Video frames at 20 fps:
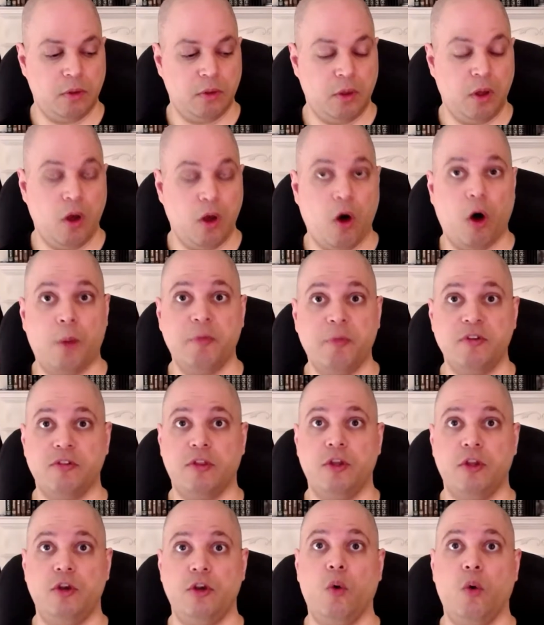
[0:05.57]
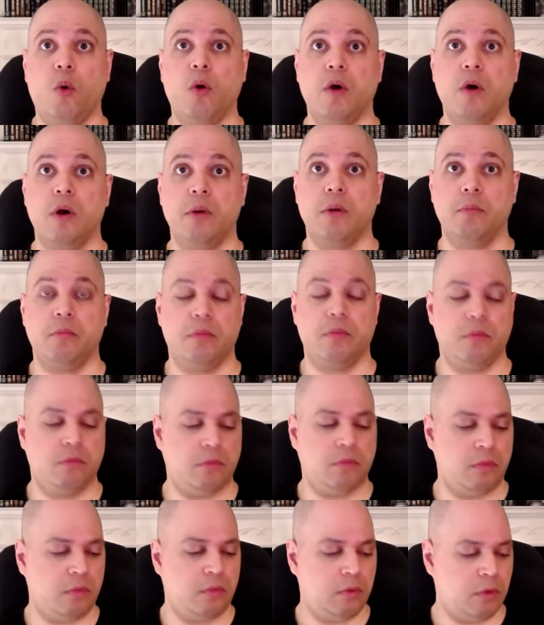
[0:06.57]
almost the norm,
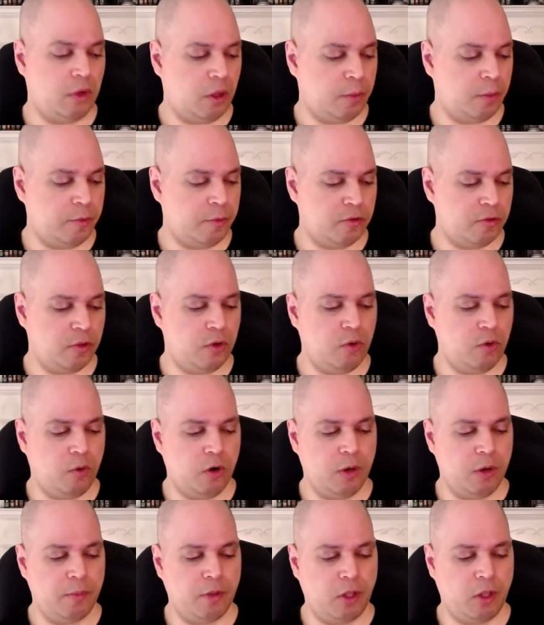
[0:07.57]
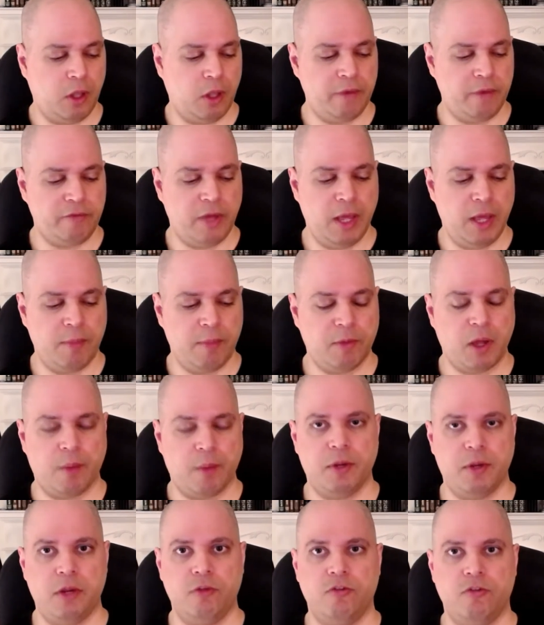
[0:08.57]
almost the norm. A lot of game
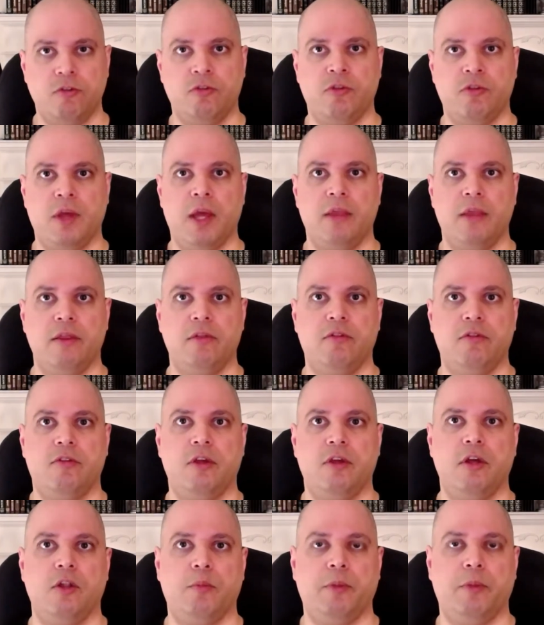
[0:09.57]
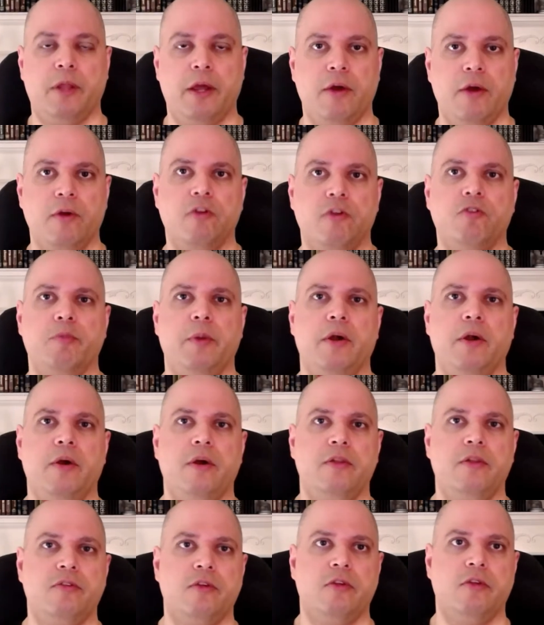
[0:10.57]
companies are saying that single player
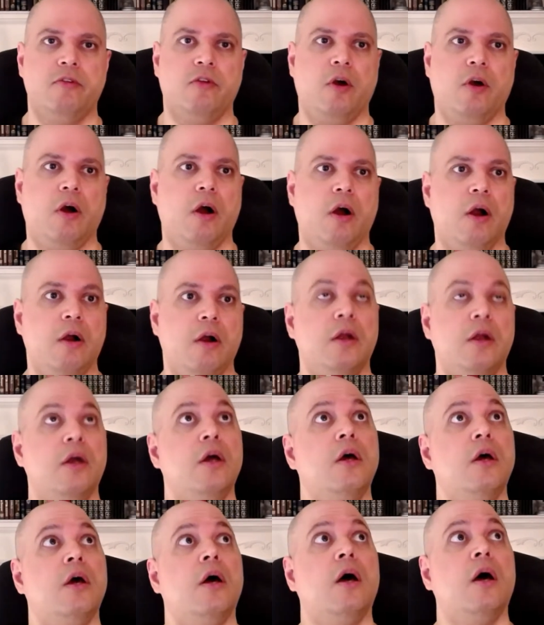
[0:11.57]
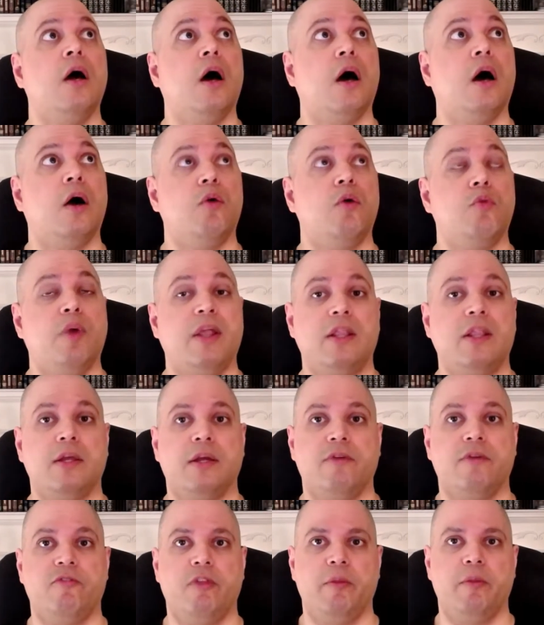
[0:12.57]
experiences are a relic
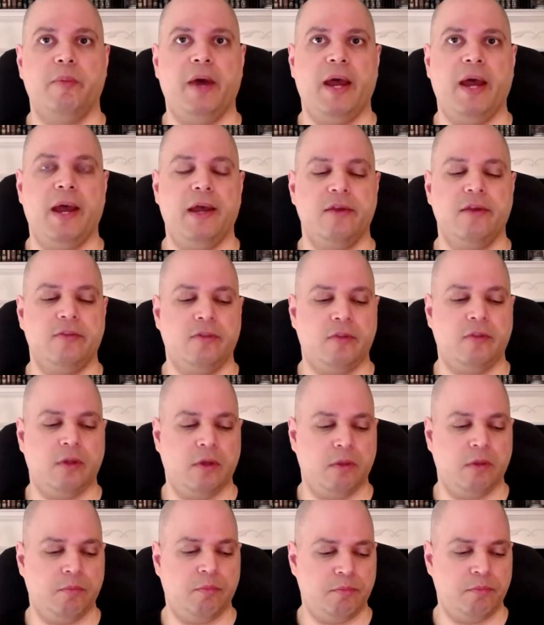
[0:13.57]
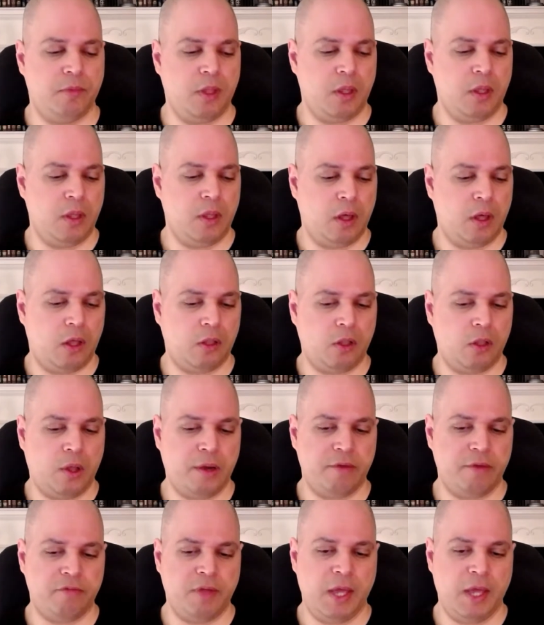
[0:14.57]
of the past. A lot
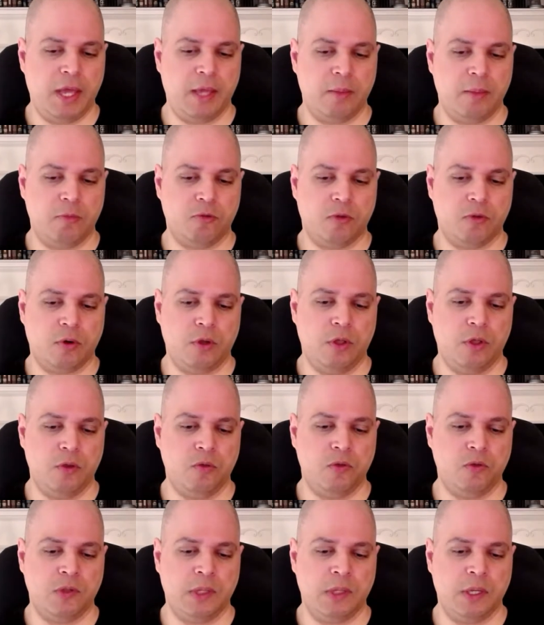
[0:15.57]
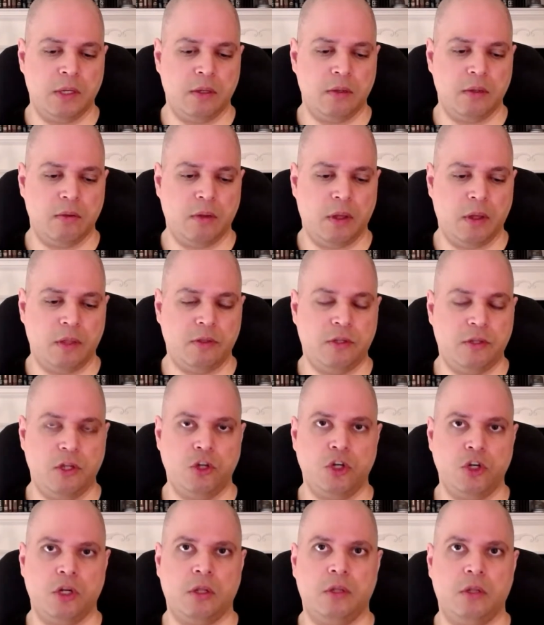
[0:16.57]
of games are using
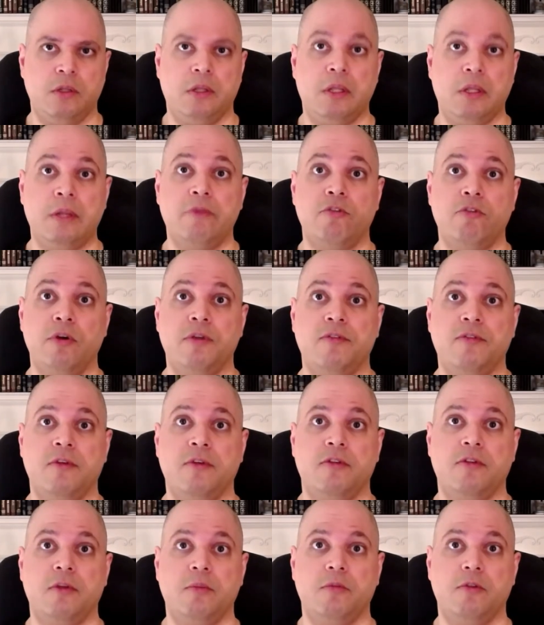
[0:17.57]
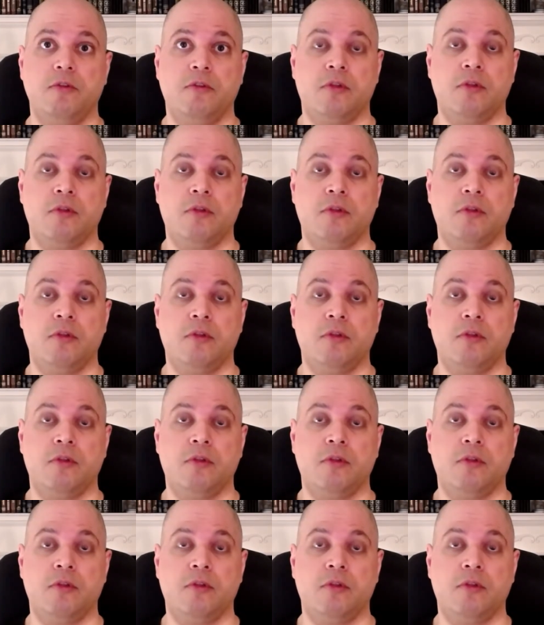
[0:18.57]
digital delivery systems